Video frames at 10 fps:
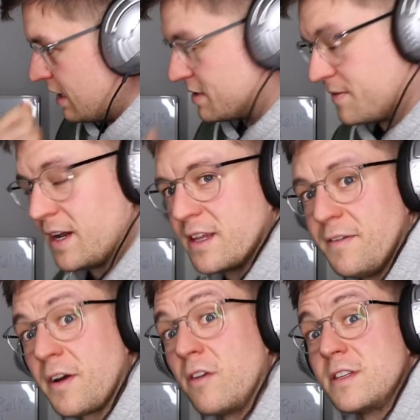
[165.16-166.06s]
it's very
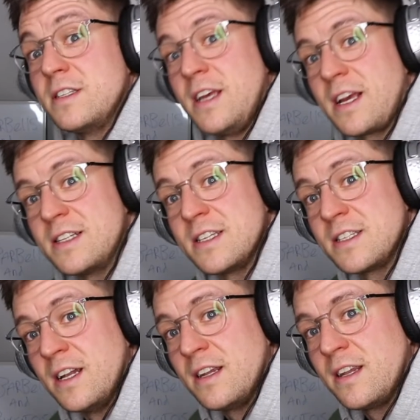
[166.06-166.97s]
difficult to stay
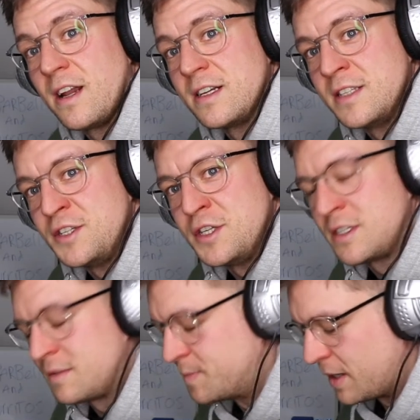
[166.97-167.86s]
consistent in the early
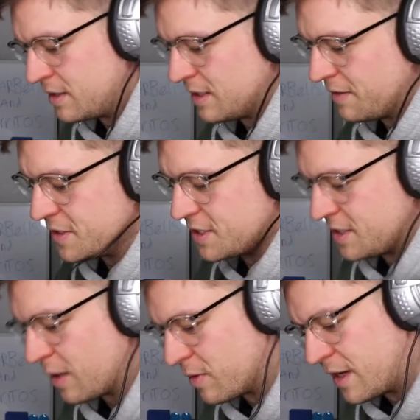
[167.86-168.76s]
stages, but if you
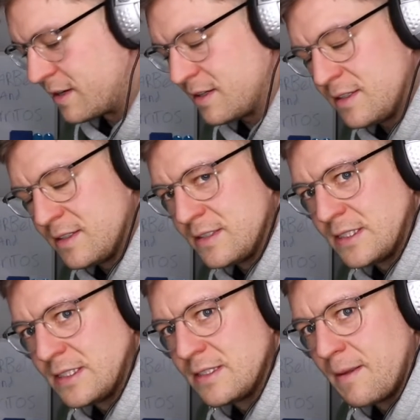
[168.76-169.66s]
stick with it,
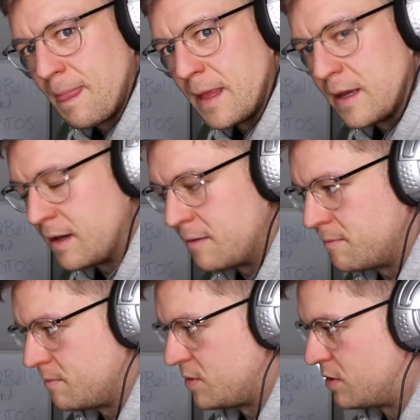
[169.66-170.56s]

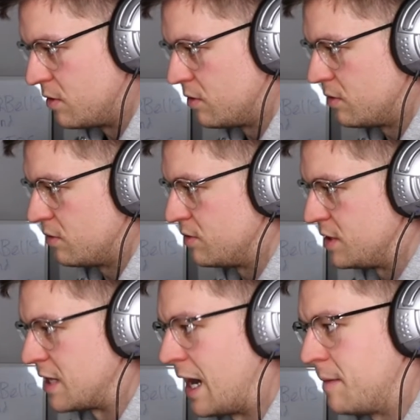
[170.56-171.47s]
um, you'll,
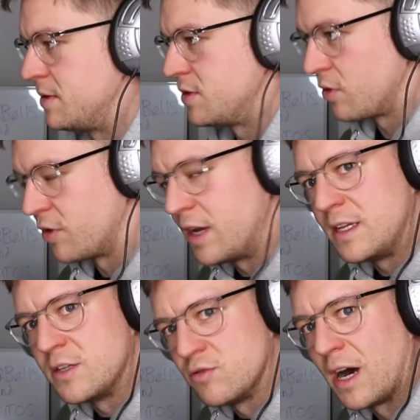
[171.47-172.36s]
these habit, you'll
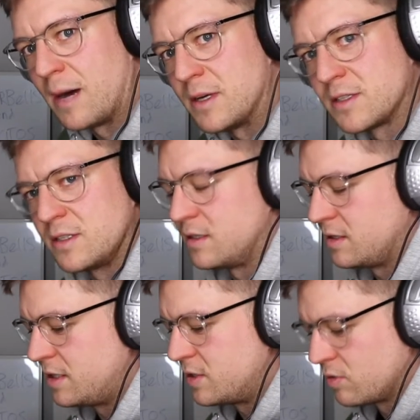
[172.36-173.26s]
create these new habits,
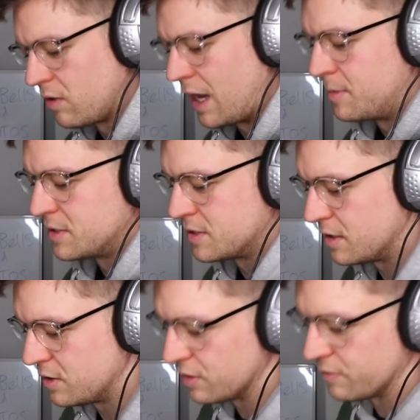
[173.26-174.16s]
and these old habits
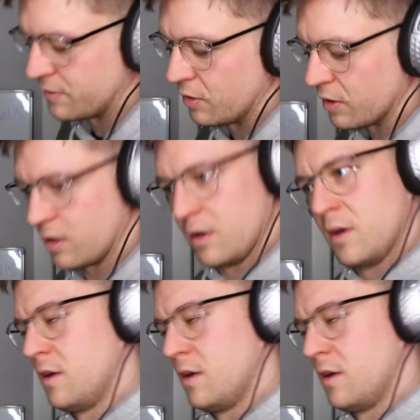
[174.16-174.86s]
that you've took,